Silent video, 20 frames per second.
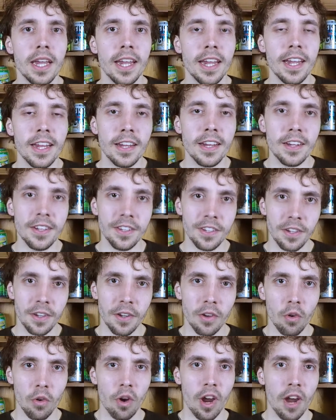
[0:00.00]
And
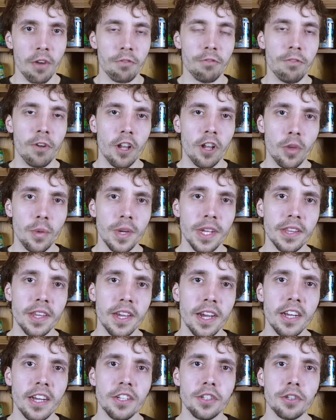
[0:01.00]
following
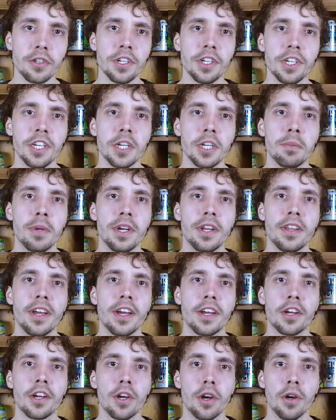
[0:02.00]
that, you're gonna get a bit of
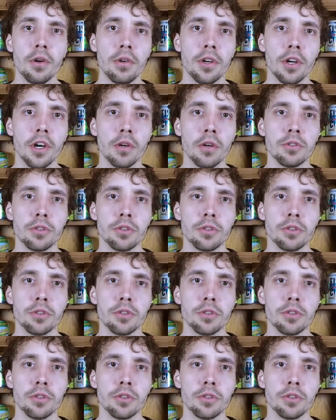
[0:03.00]
that cocoa,